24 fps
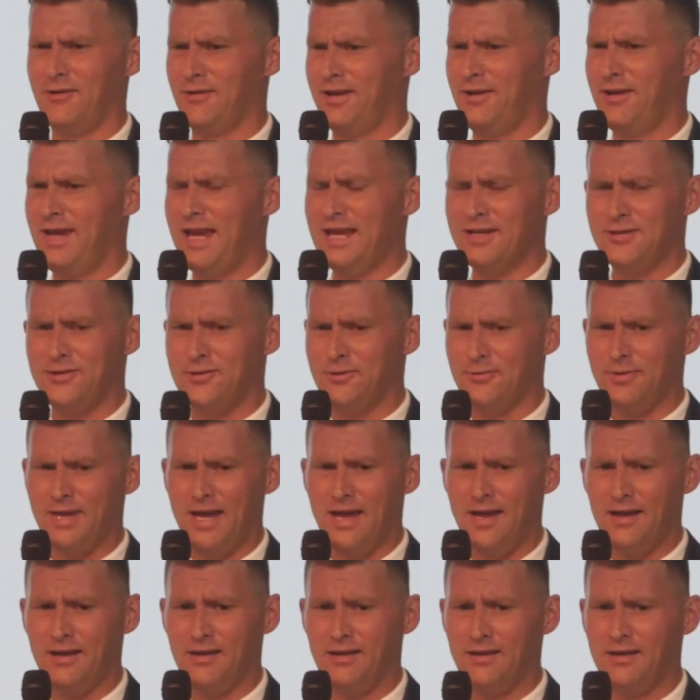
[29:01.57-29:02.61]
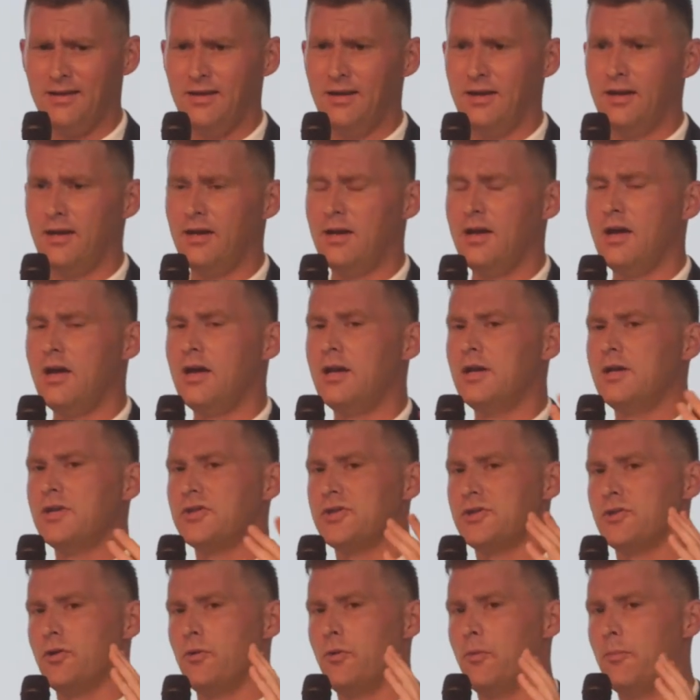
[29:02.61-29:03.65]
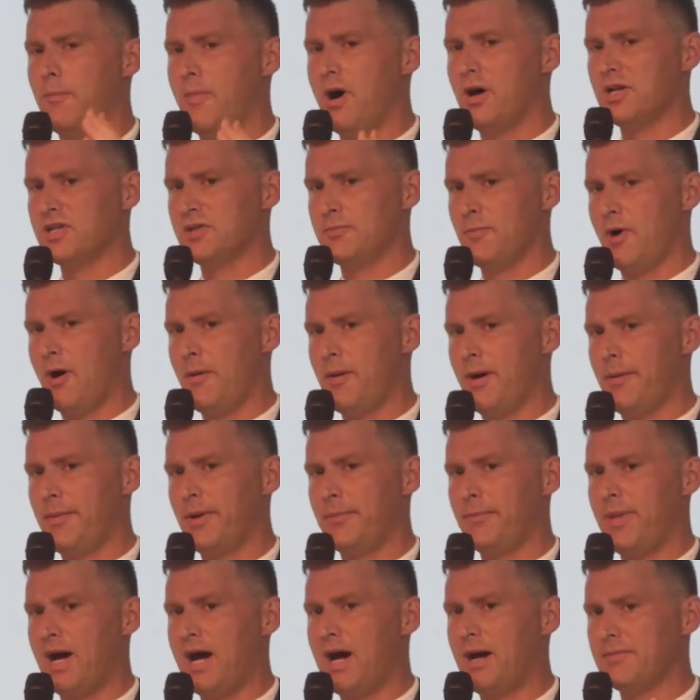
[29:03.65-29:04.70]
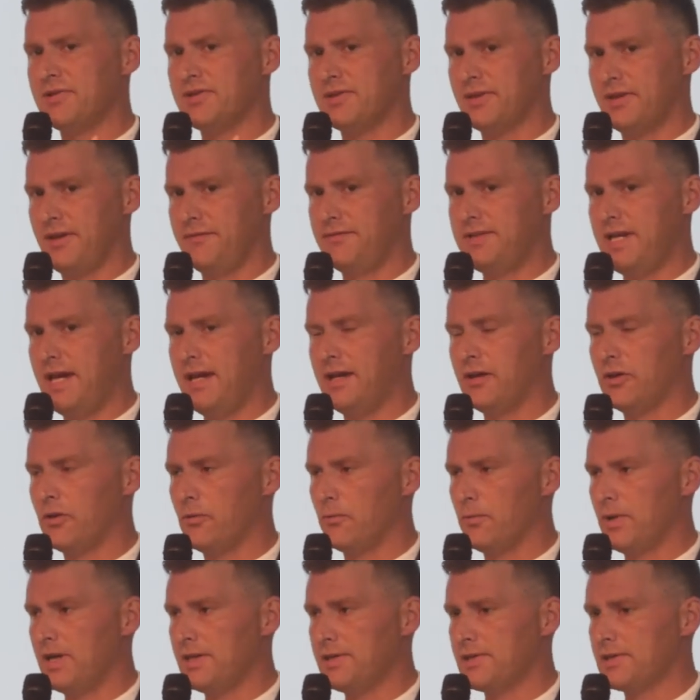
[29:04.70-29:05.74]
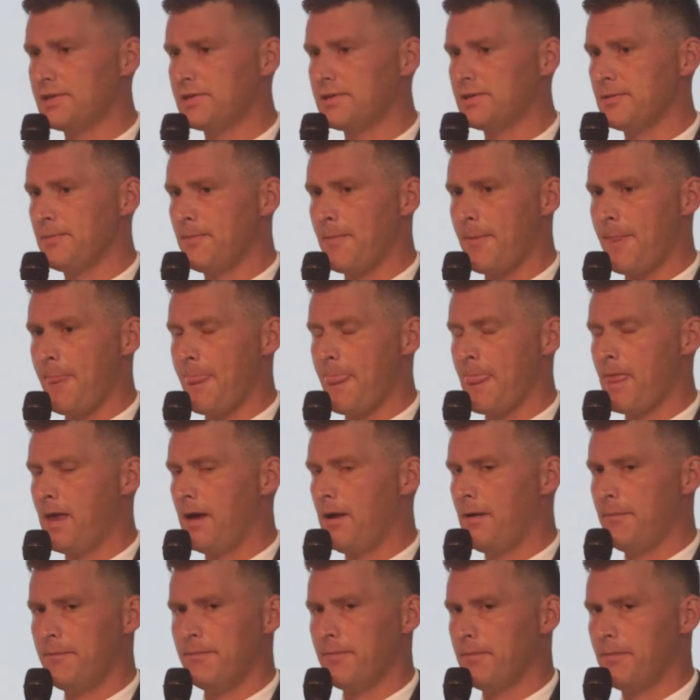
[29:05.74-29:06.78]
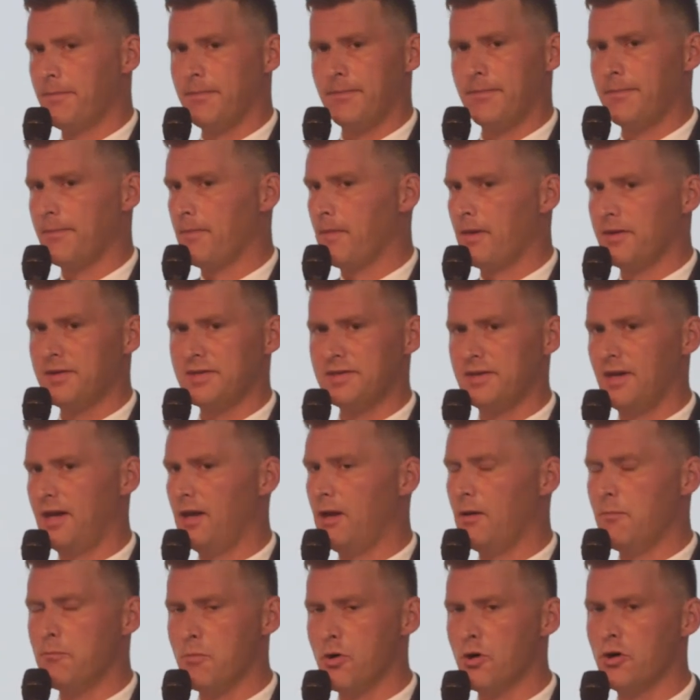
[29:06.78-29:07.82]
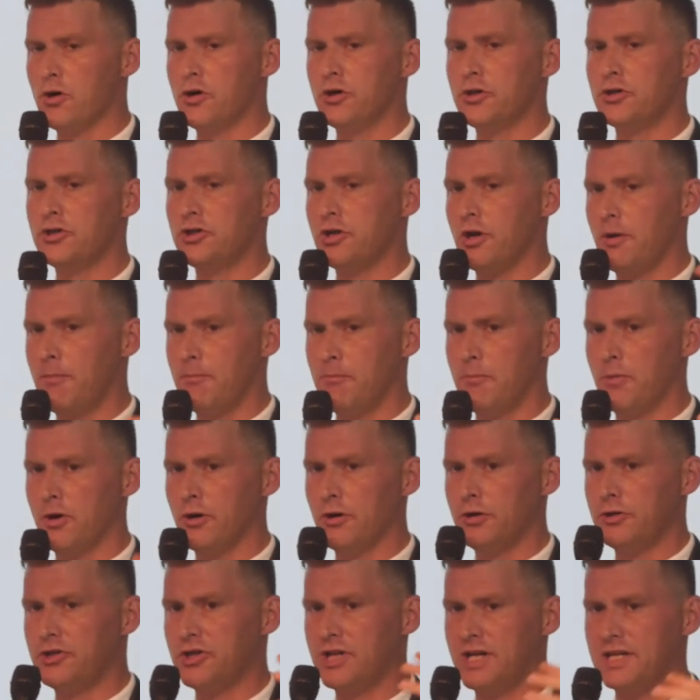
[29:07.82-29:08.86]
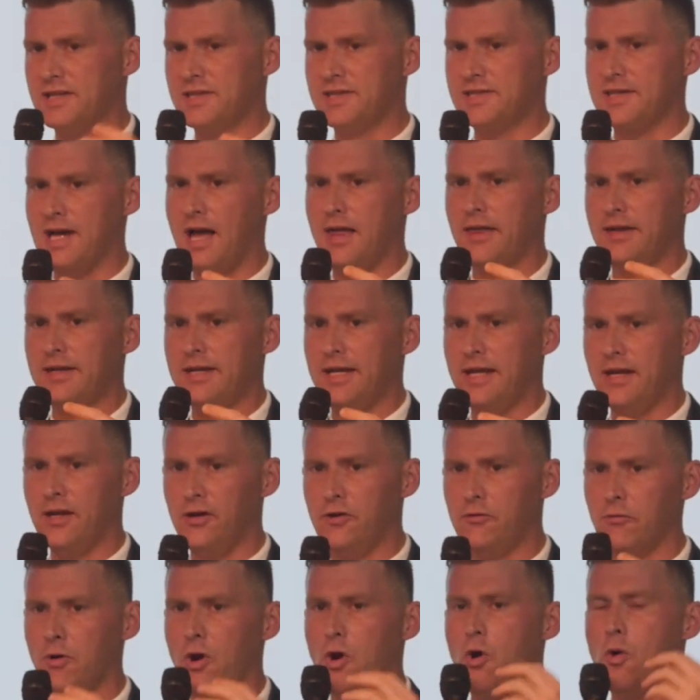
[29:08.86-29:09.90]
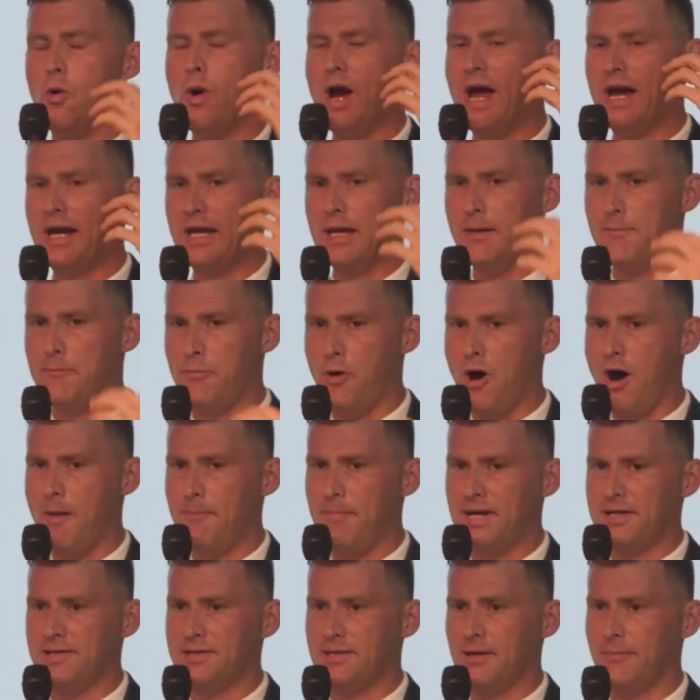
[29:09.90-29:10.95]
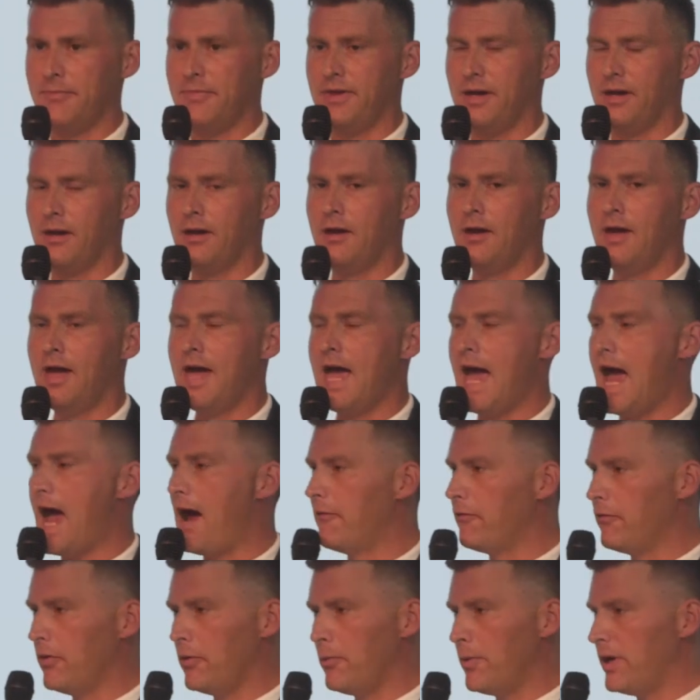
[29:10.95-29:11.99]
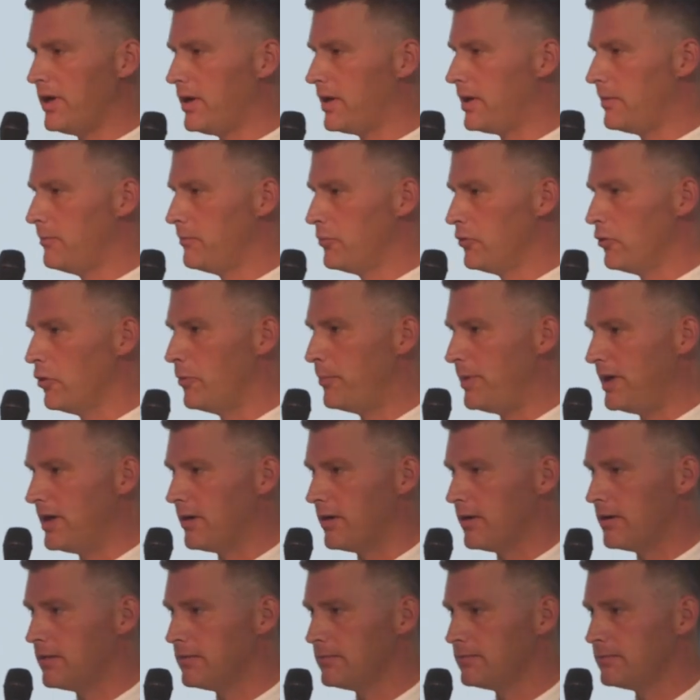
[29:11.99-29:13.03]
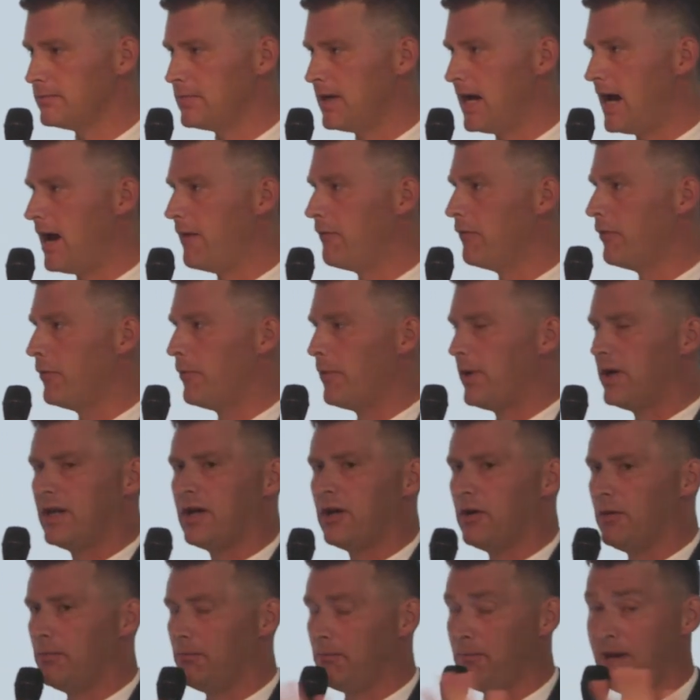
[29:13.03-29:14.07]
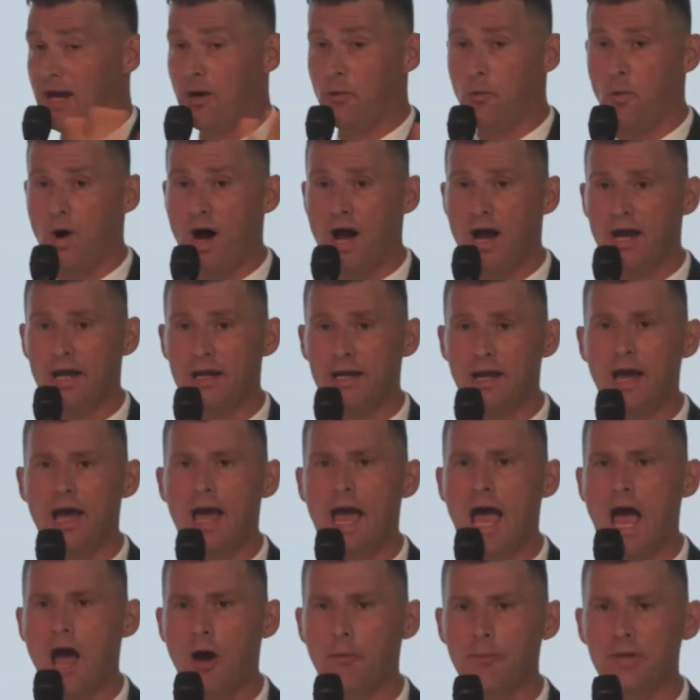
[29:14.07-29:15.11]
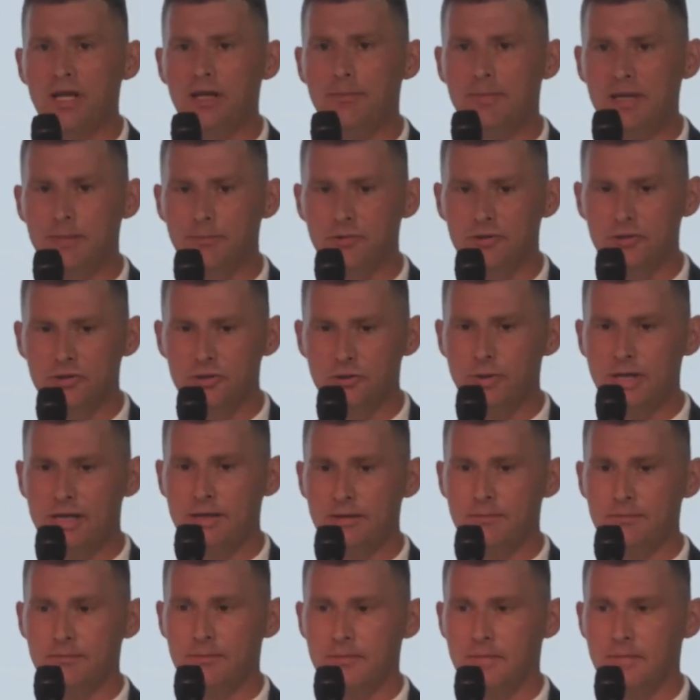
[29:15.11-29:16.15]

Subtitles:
You're like, I can't do that. So small mom and pops, they've taken the risks. Merge, consolidate, grow, and get bought by something. Everyone can brew beer. Everyone can make wine. How many people do it?